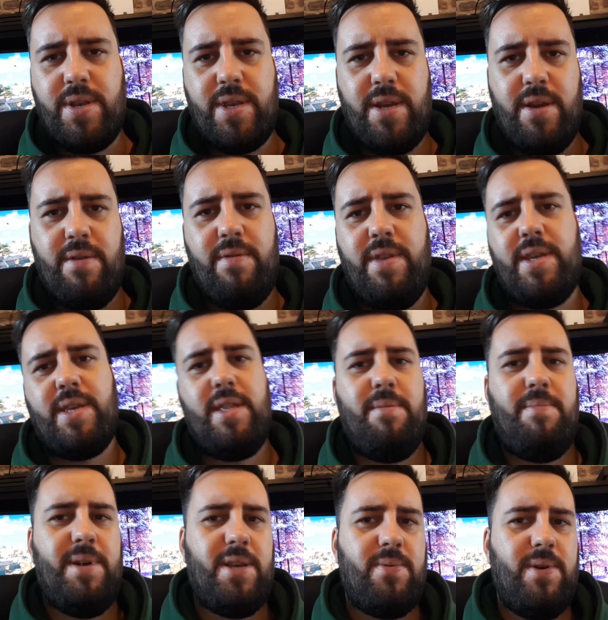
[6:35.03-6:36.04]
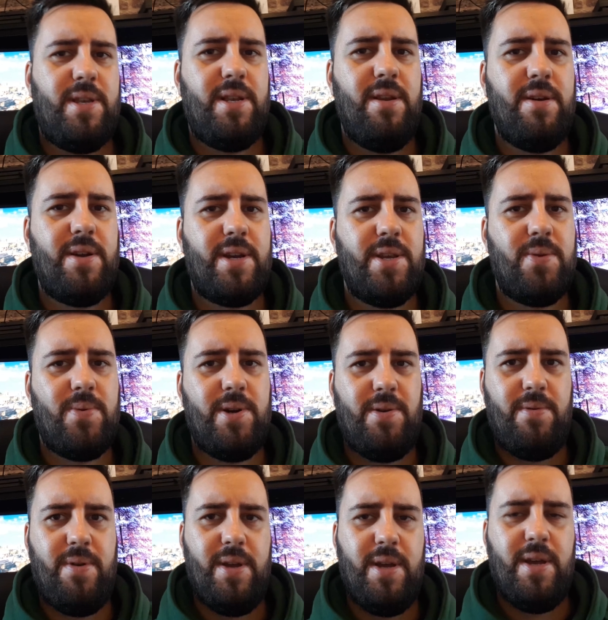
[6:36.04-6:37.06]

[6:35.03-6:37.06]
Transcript: So this is the best way to look as well.